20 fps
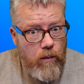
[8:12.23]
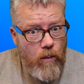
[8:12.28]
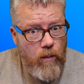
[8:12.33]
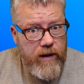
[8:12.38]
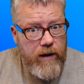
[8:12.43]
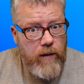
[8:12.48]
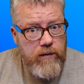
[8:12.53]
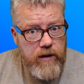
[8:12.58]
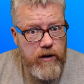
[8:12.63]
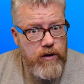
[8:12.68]

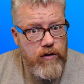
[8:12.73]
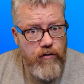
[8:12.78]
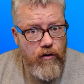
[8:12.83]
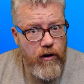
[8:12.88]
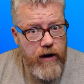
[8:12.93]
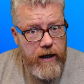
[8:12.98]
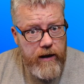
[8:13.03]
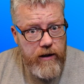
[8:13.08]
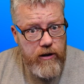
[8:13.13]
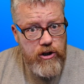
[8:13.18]
without
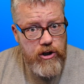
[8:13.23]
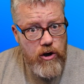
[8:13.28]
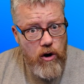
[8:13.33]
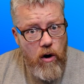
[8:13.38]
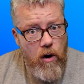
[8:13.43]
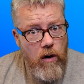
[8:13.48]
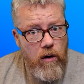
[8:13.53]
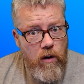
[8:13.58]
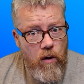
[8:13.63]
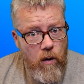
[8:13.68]
destroying the
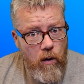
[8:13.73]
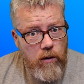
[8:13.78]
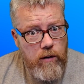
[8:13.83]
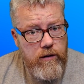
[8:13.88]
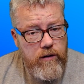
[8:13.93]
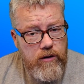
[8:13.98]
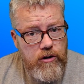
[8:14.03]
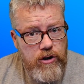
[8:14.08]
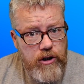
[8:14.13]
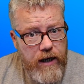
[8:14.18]
shark or
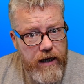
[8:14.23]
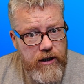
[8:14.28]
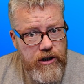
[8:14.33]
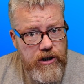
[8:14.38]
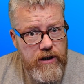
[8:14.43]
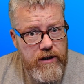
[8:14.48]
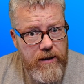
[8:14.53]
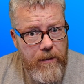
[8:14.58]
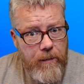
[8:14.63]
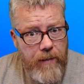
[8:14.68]

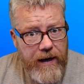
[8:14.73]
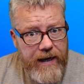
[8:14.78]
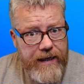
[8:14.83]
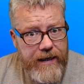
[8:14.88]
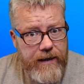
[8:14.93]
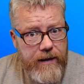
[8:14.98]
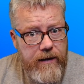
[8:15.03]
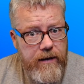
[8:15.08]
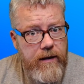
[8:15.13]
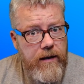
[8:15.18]
changing the
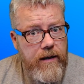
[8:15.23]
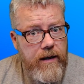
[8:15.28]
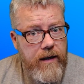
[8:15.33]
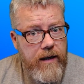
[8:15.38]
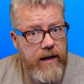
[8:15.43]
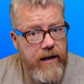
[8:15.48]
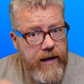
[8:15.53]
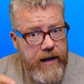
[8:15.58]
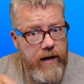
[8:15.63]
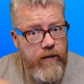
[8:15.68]
bike,
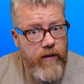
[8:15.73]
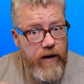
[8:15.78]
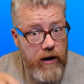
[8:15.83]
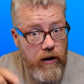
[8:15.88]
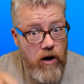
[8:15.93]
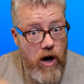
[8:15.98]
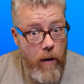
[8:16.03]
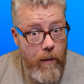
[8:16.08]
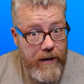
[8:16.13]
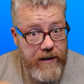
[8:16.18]
leave it in
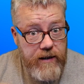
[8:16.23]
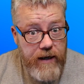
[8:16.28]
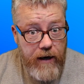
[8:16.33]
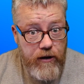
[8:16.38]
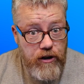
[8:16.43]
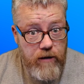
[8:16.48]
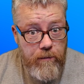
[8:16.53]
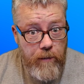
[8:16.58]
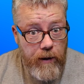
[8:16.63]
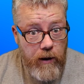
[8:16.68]
the comment
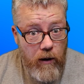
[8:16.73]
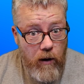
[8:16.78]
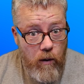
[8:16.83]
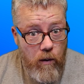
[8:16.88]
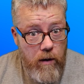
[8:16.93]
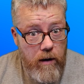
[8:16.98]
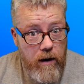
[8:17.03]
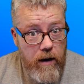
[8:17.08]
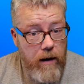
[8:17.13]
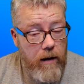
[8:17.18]
section
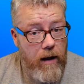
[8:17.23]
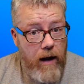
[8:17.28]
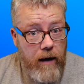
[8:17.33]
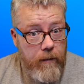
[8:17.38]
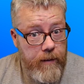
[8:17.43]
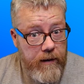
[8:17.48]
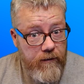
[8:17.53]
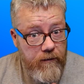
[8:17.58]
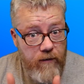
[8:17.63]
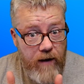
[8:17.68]
below. I'll
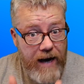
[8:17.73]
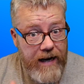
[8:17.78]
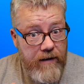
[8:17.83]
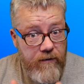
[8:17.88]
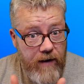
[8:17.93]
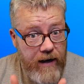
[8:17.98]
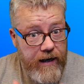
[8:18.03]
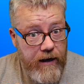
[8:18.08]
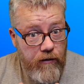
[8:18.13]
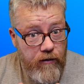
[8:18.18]
be very,
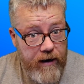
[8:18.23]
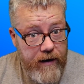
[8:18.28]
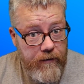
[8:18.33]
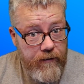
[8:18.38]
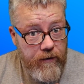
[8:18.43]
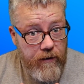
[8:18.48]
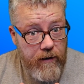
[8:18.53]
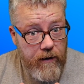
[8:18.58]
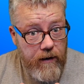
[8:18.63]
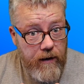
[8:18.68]
very
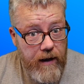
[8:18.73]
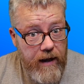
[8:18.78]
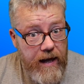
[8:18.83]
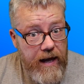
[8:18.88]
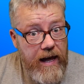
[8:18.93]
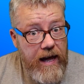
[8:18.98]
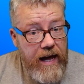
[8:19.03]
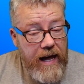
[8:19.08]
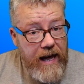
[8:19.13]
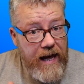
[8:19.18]
grateful.
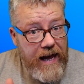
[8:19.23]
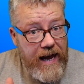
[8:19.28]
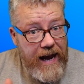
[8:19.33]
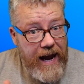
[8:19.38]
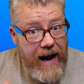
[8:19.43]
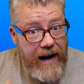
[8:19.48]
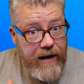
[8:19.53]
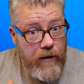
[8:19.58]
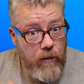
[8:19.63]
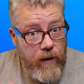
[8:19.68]

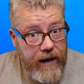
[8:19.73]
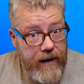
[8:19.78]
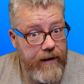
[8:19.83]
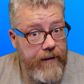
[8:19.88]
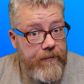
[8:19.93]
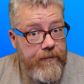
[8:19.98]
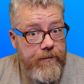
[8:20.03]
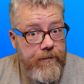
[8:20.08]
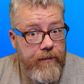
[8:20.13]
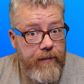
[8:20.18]

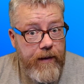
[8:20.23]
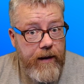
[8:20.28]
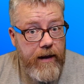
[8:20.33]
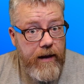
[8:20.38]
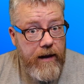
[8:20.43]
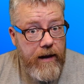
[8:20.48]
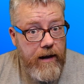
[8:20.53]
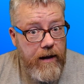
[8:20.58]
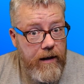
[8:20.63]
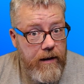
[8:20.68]
Anyway,
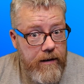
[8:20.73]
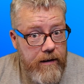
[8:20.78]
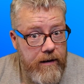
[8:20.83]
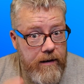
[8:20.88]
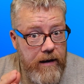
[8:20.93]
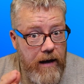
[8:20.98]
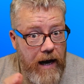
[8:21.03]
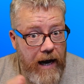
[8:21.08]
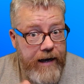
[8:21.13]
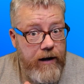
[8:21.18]

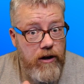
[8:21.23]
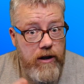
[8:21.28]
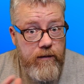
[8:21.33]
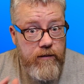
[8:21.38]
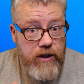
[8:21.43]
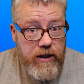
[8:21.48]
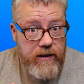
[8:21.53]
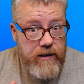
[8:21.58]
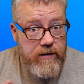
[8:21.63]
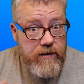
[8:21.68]
I could have
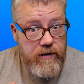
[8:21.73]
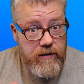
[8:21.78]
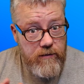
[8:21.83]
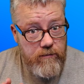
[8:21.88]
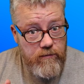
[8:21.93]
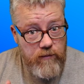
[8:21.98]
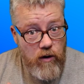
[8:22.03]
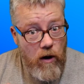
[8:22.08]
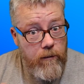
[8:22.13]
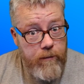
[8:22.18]
just
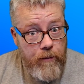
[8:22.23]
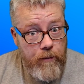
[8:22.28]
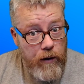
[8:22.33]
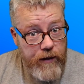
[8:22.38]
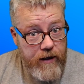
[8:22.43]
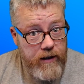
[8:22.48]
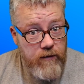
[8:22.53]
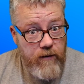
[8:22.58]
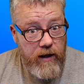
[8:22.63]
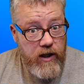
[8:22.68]
not
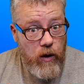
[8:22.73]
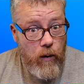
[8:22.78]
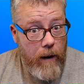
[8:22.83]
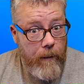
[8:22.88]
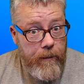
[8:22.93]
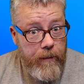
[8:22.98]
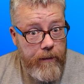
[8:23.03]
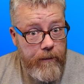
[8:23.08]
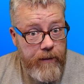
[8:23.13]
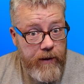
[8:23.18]
put this video
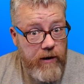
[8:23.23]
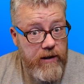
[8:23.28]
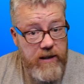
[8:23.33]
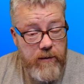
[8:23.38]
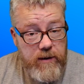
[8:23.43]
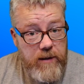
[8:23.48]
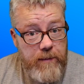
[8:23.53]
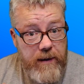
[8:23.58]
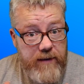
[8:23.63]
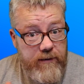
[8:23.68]
up because
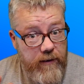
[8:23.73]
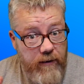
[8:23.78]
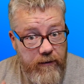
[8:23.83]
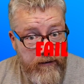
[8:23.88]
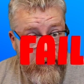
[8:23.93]
it was a bit of a